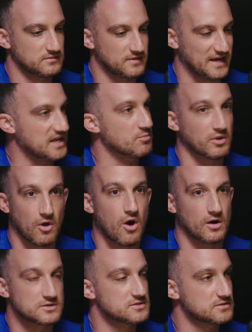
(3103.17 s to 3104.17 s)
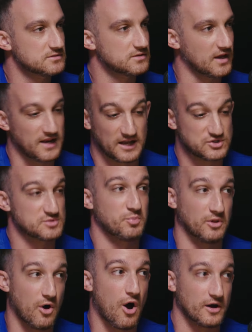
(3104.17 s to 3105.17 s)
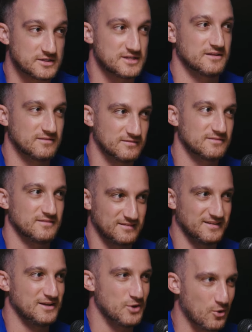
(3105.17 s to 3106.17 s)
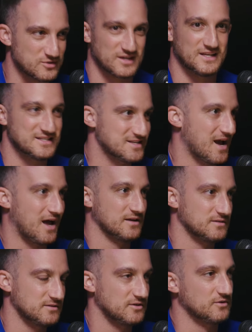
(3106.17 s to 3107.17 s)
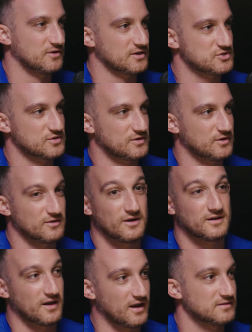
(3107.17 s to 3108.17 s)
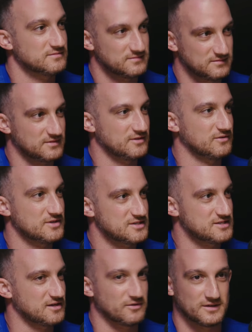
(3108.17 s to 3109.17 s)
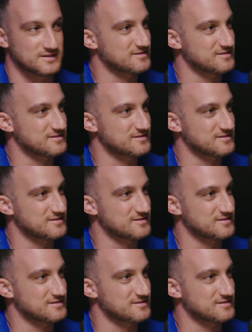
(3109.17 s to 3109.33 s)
that he belongs, and not just belongs. He he knows that he's got you know an extra gear. Again, you know his ceiling